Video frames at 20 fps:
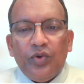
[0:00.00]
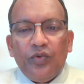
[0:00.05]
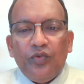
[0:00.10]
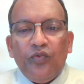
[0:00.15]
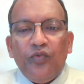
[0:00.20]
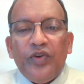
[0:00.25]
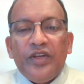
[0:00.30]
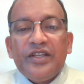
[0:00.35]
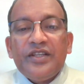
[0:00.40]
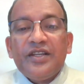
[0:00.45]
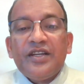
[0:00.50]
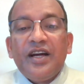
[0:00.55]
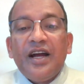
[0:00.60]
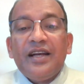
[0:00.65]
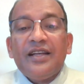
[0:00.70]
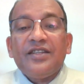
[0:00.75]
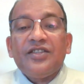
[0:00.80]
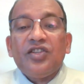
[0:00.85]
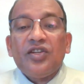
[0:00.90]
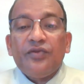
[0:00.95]
which
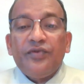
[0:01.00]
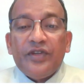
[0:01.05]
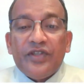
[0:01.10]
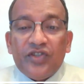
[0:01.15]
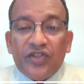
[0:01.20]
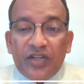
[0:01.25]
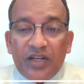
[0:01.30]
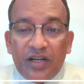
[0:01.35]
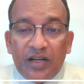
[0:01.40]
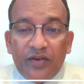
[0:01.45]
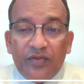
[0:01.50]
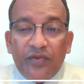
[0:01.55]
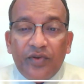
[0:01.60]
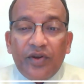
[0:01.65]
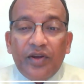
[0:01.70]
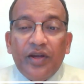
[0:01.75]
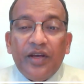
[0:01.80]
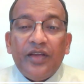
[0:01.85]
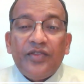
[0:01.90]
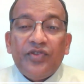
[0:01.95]
culture, which
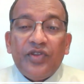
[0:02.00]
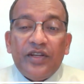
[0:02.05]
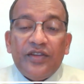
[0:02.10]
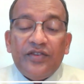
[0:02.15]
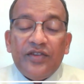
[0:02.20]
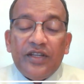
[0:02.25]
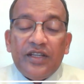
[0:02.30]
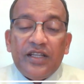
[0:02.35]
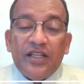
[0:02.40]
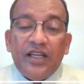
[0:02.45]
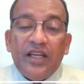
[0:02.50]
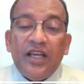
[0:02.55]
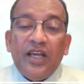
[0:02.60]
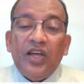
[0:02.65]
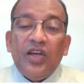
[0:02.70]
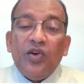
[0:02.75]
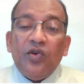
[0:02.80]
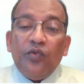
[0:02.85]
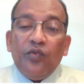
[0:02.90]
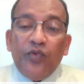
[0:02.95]
ethnicity,
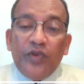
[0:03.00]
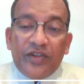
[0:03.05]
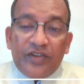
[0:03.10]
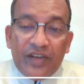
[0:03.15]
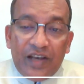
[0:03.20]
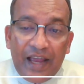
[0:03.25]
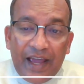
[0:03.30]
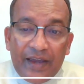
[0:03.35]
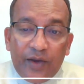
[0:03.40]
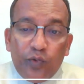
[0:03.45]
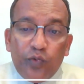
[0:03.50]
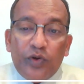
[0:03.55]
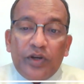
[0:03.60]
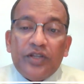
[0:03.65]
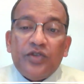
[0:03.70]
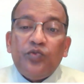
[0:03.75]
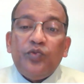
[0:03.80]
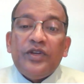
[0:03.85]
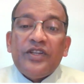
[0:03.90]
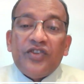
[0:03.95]
which
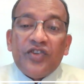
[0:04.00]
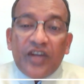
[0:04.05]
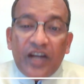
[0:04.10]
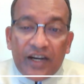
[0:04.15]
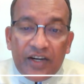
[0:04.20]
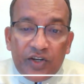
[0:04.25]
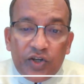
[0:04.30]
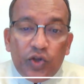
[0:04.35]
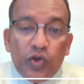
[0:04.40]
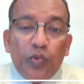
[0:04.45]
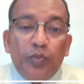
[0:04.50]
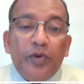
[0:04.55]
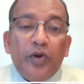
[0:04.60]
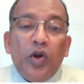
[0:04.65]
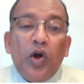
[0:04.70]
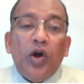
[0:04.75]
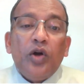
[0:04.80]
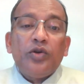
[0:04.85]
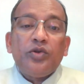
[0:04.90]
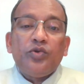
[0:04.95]
language, which country you
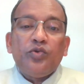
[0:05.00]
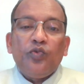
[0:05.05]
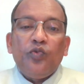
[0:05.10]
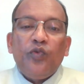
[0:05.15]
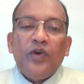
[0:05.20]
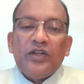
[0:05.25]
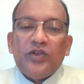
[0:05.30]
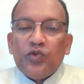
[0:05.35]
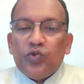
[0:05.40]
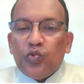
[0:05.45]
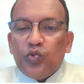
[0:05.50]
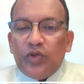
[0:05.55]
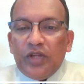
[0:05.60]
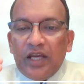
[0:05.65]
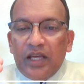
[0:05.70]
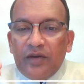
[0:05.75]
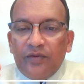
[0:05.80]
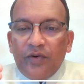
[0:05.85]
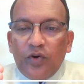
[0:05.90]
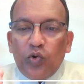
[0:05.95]
belong to,
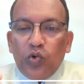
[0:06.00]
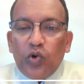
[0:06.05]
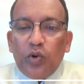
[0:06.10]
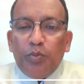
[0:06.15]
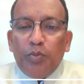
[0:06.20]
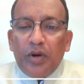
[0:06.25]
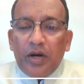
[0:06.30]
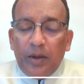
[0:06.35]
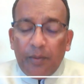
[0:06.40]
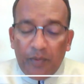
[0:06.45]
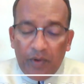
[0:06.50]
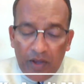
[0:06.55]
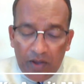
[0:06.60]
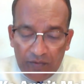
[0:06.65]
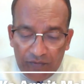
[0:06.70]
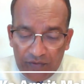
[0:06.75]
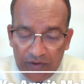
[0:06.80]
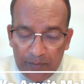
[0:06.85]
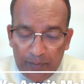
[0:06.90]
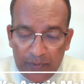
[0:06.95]
Vasudhaiva Kudumbakam,
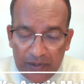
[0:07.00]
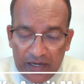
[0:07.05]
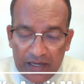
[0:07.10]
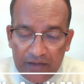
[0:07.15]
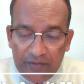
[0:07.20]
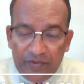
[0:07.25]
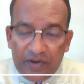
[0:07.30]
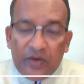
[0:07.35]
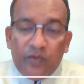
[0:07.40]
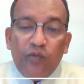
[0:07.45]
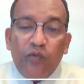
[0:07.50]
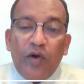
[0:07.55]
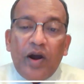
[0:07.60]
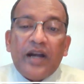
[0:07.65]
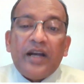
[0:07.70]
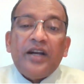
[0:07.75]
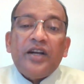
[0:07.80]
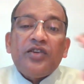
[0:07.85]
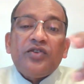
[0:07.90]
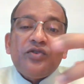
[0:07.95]
we believe in
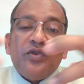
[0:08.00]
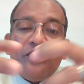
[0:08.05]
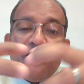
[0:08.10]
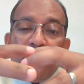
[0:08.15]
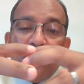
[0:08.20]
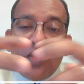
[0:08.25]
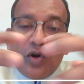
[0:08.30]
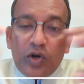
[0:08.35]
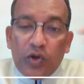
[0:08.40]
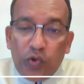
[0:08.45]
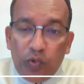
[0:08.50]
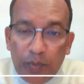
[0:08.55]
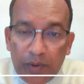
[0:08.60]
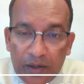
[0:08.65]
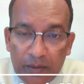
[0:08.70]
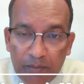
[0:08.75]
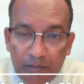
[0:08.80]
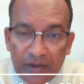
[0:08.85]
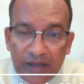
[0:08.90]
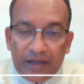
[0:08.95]
oneness of all
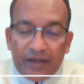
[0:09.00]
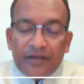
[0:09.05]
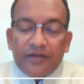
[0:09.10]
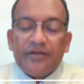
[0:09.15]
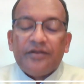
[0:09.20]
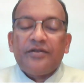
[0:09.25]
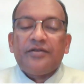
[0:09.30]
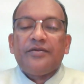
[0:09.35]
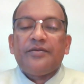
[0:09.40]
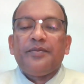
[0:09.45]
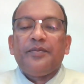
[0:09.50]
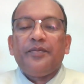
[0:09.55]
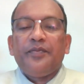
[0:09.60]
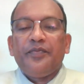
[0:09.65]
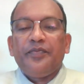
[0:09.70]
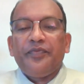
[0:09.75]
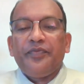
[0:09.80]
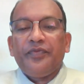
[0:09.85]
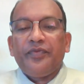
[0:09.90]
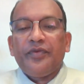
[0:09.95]
human beings.
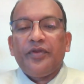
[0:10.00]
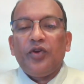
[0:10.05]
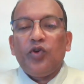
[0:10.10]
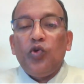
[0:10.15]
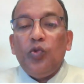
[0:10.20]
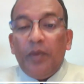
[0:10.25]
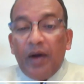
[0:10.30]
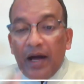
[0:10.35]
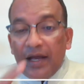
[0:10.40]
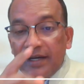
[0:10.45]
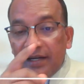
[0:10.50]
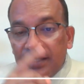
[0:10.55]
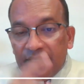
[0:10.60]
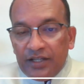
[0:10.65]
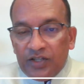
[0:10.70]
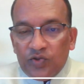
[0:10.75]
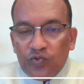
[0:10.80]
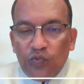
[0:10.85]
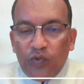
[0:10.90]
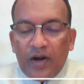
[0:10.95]
Humanity
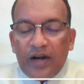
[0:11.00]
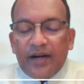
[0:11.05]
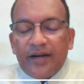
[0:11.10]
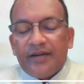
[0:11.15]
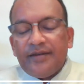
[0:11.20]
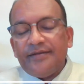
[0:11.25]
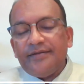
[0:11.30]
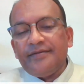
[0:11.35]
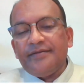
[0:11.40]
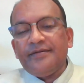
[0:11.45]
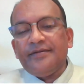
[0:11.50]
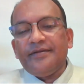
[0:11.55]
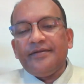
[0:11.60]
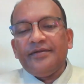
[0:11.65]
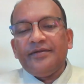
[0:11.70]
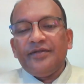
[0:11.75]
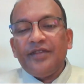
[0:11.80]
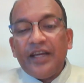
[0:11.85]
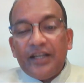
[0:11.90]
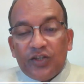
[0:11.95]
is one.
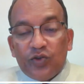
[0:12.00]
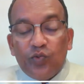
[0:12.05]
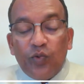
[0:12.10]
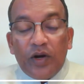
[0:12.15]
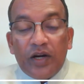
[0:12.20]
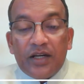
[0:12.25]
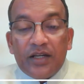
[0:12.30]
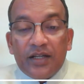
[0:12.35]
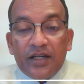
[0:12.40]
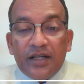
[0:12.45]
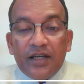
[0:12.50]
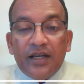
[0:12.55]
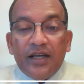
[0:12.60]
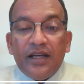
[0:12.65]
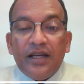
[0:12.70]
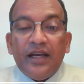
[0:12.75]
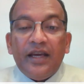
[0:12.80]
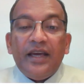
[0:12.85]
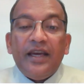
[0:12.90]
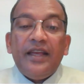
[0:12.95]
That's what
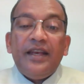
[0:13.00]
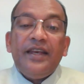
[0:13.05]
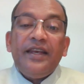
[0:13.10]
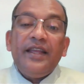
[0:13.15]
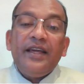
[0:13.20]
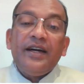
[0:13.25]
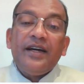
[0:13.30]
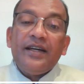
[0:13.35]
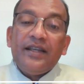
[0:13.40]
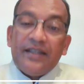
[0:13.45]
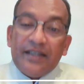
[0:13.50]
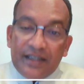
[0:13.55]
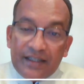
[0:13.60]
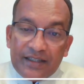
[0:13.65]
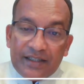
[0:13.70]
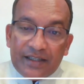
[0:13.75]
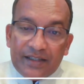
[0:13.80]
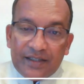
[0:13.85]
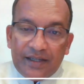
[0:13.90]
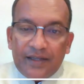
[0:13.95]
India
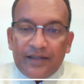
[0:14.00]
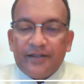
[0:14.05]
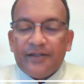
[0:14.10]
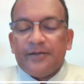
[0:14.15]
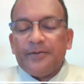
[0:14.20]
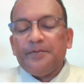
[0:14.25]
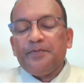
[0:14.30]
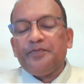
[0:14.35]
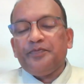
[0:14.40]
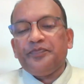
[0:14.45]
teaches us.